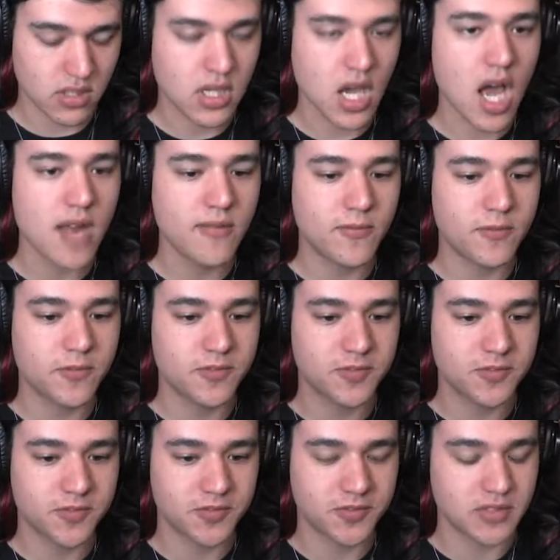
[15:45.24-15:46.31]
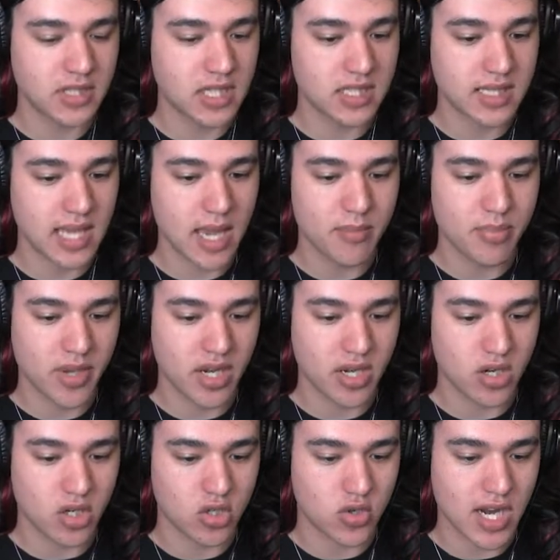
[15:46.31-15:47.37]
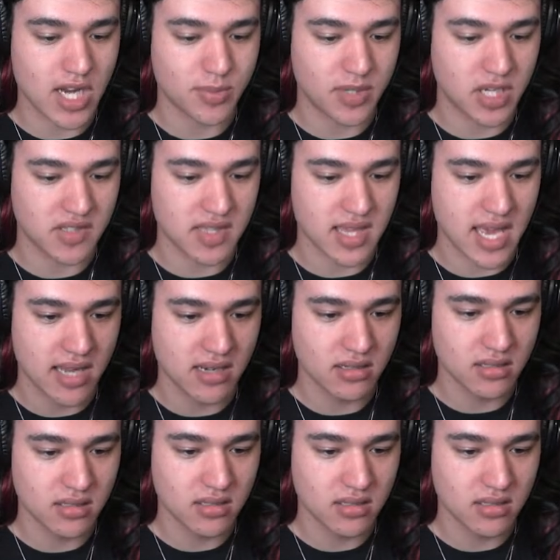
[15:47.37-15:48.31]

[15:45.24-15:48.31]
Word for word: God! This game better not crash because of that.